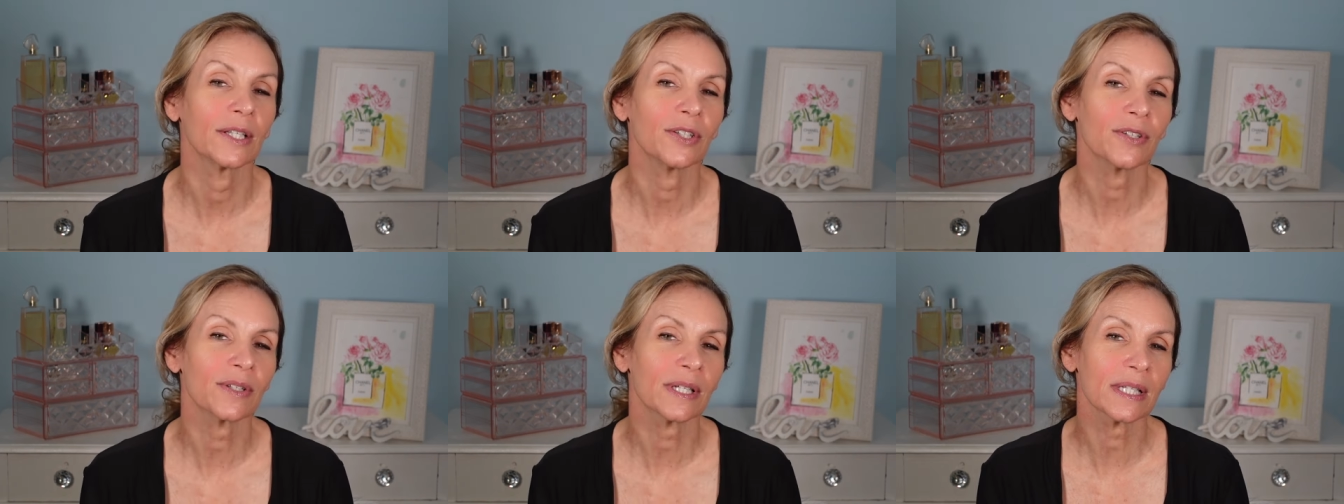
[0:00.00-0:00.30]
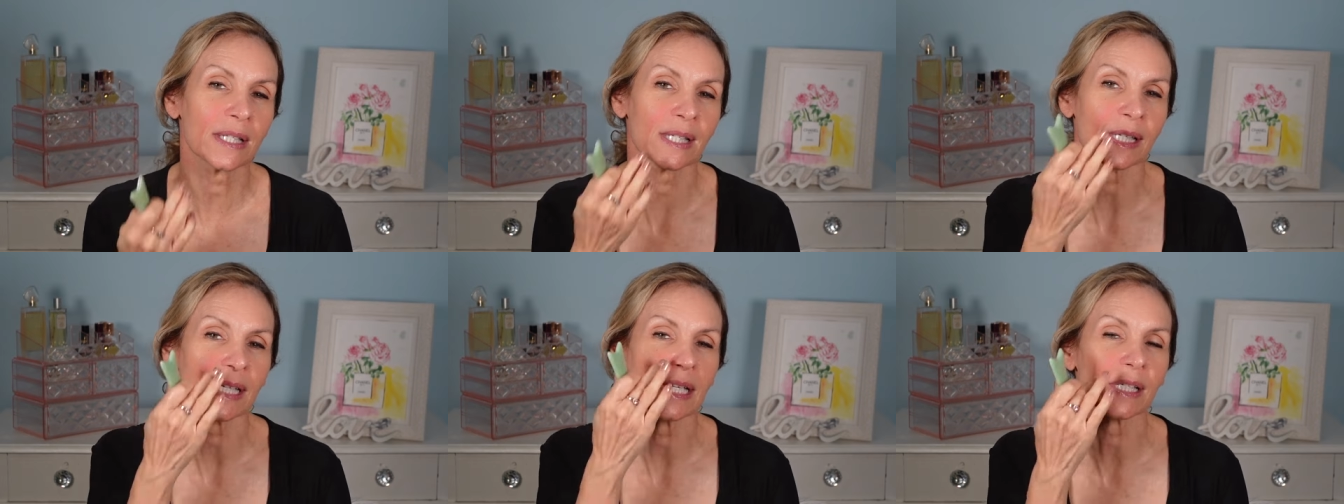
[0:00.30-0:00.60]
And you
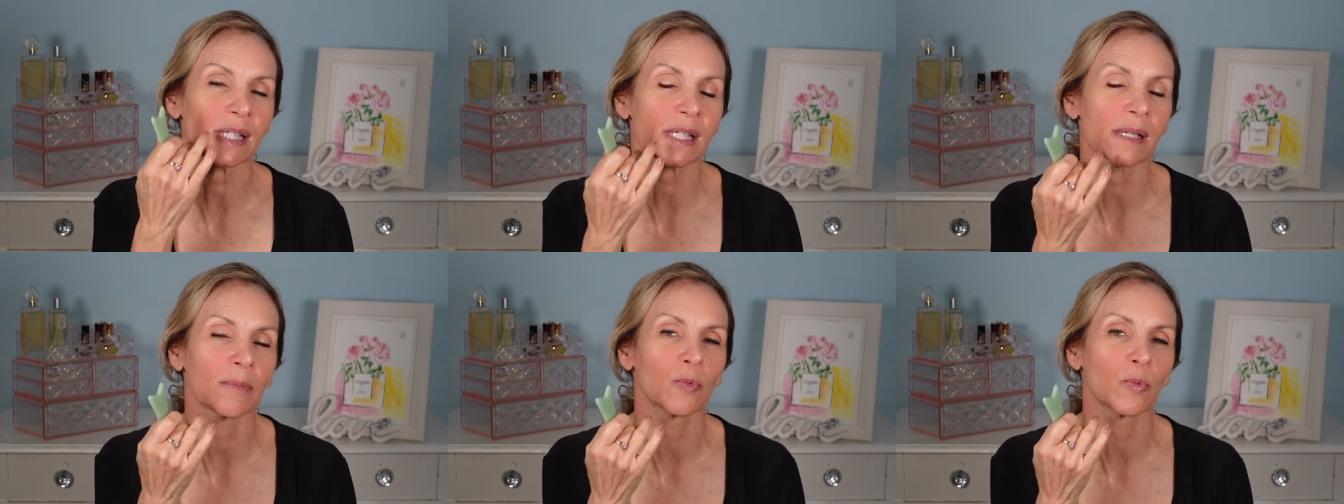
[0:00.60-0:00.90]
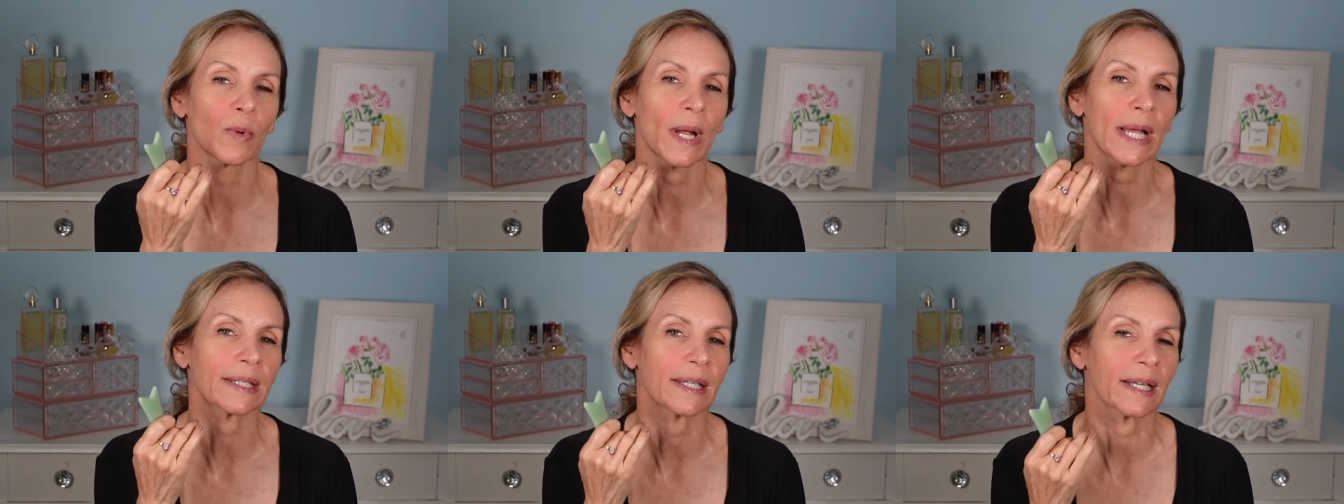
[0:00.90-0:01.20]
can see some
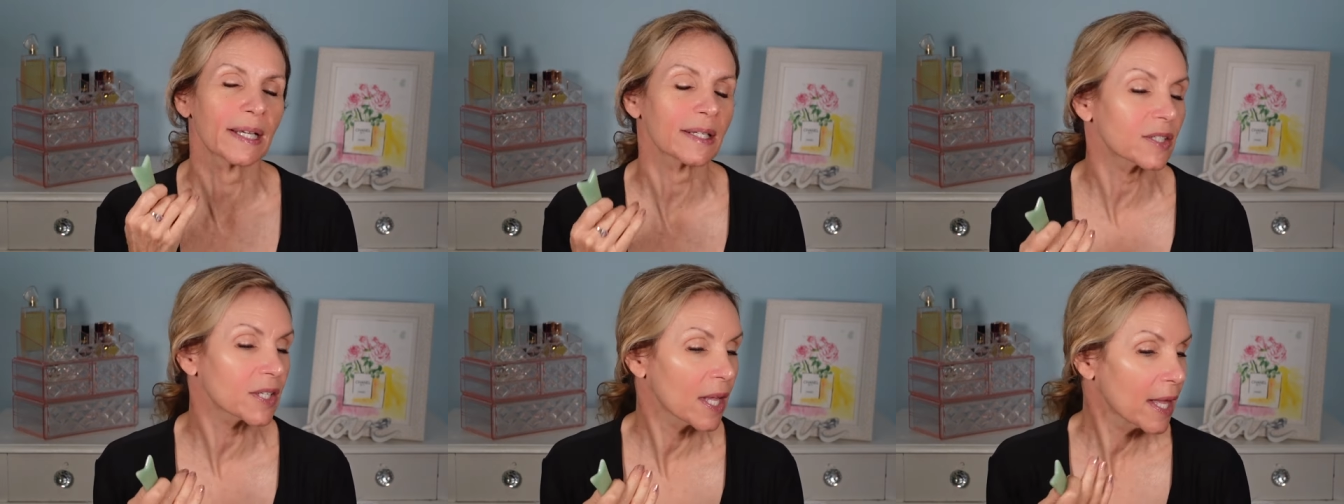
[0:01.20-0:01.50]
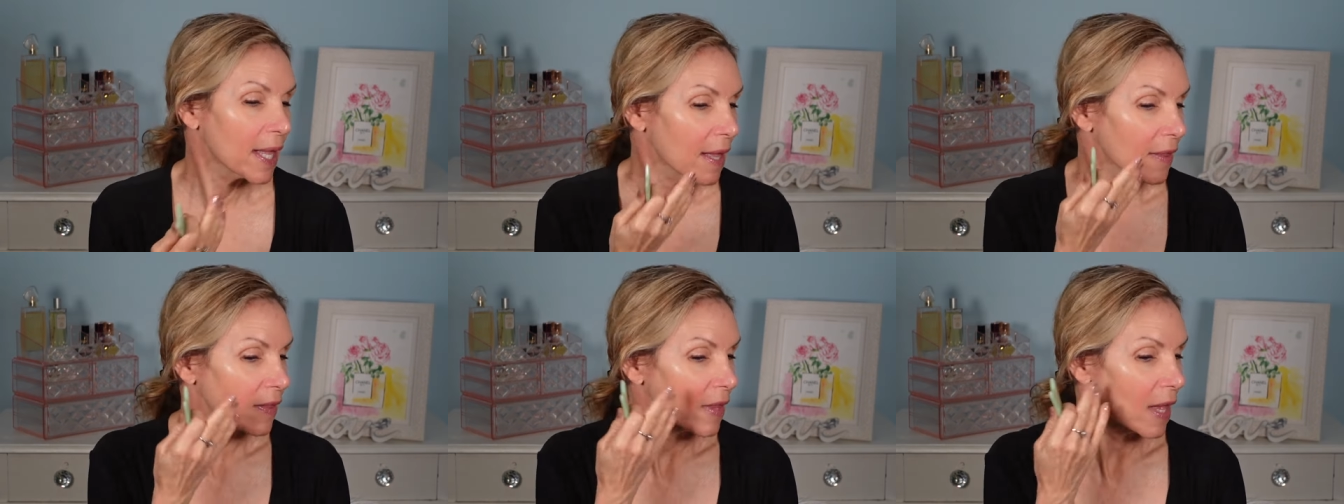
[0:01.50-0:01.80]
redness.
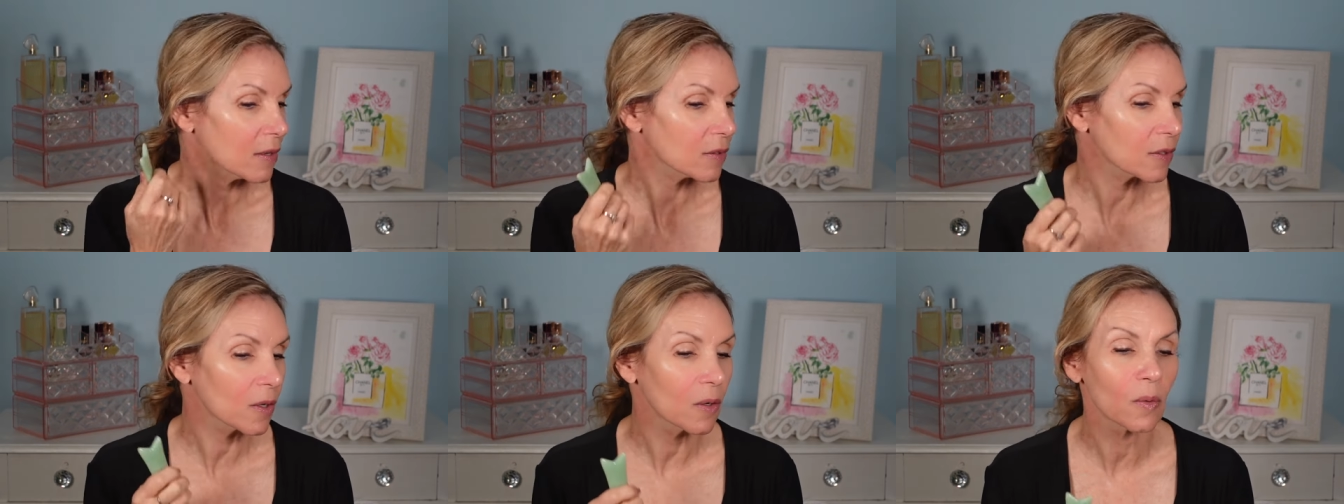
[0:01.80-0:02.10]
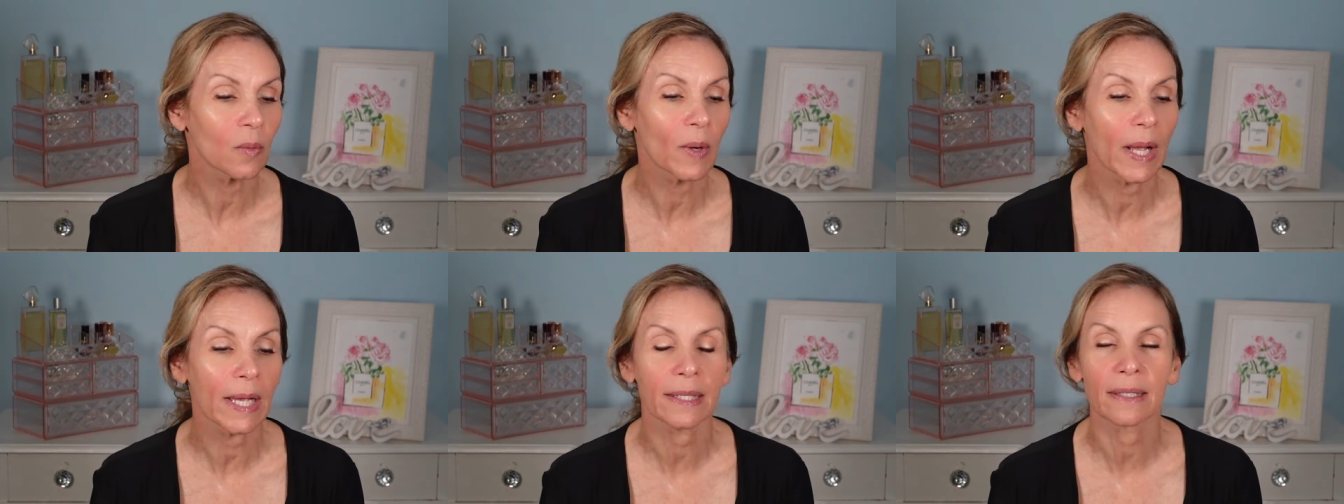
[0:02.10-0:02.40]
That'll
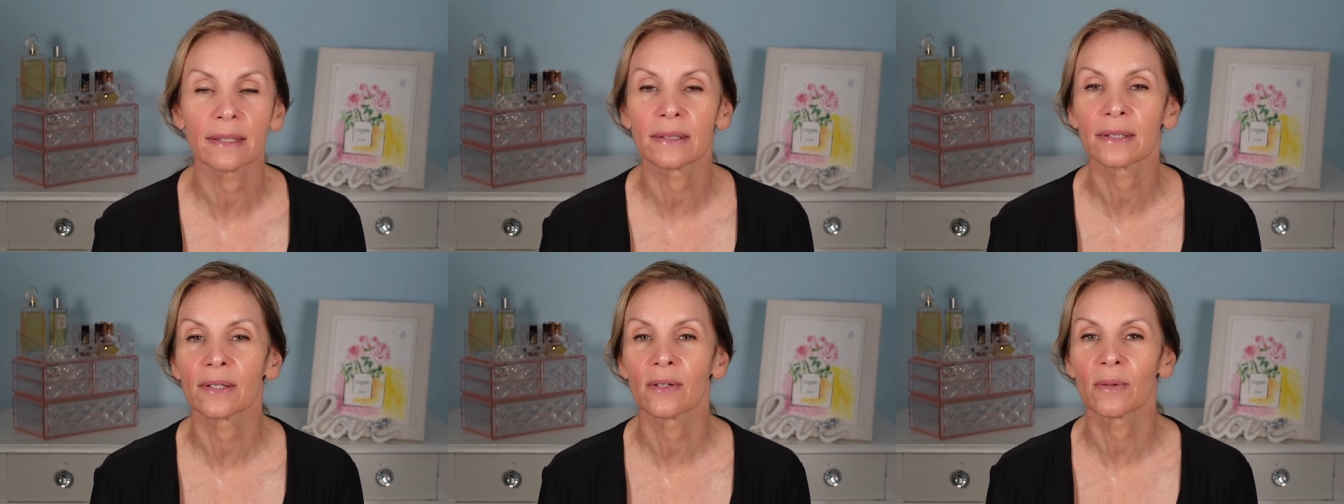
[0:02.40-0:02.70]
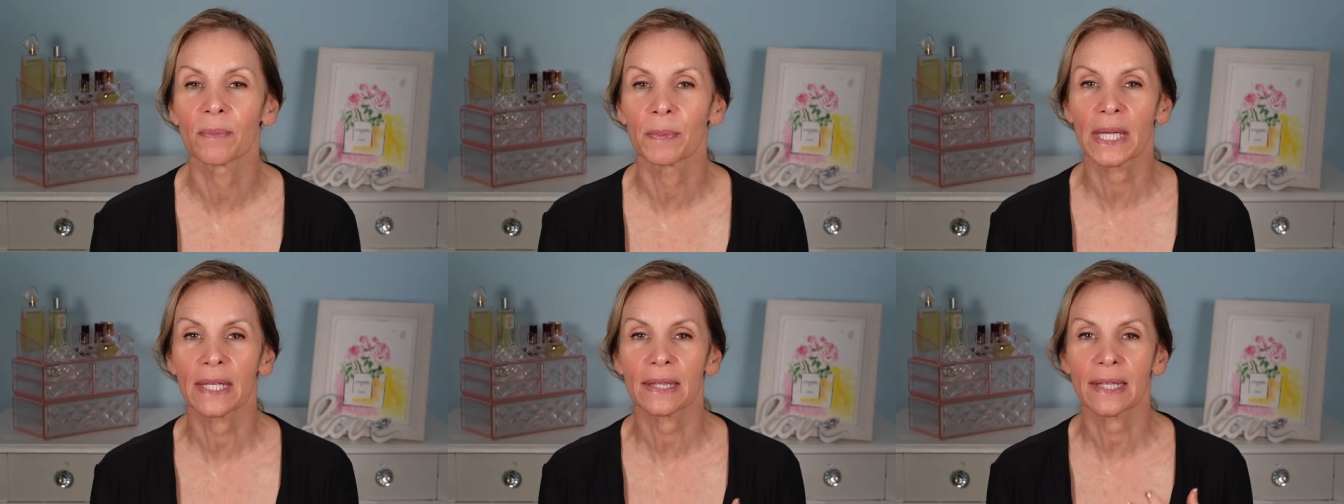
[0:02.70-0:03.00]
go away in a
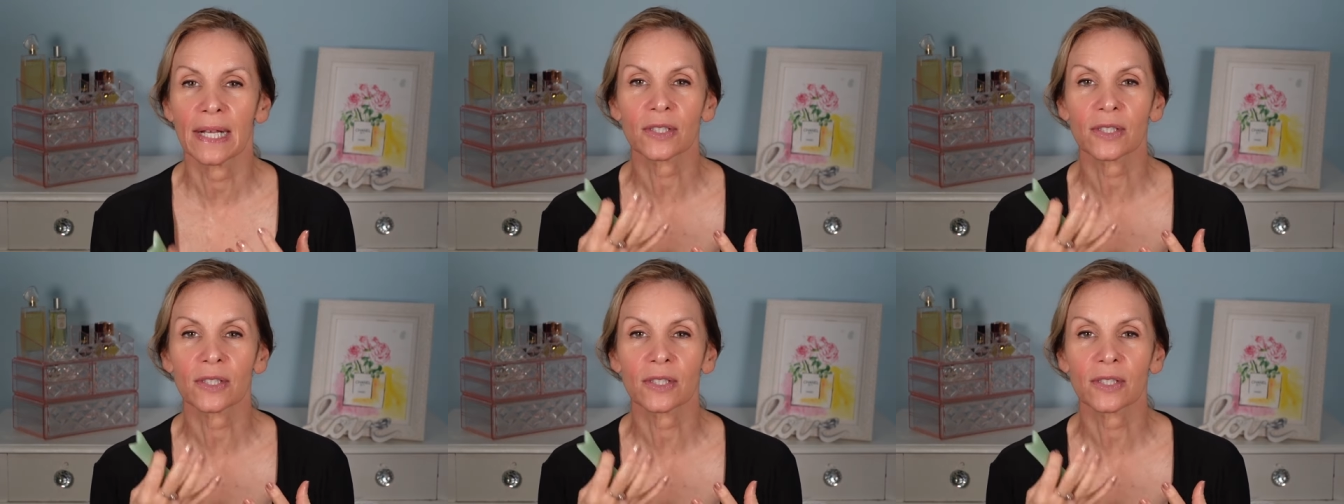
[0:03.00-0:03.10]
little bit.